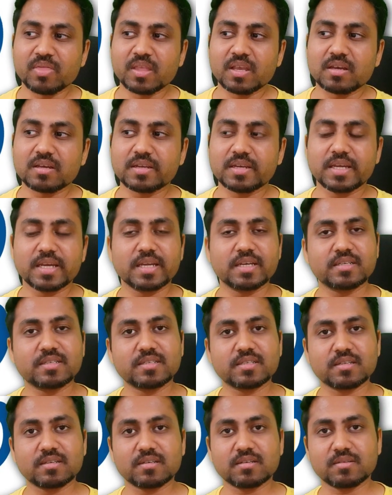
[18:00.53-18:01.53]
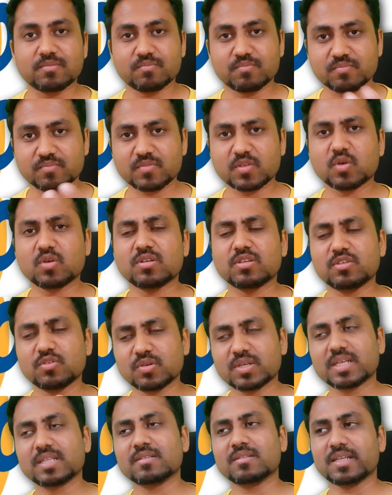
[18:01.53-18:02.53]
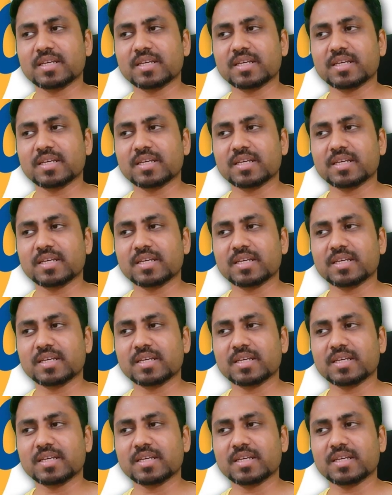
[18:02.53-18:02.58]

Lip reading: create or you can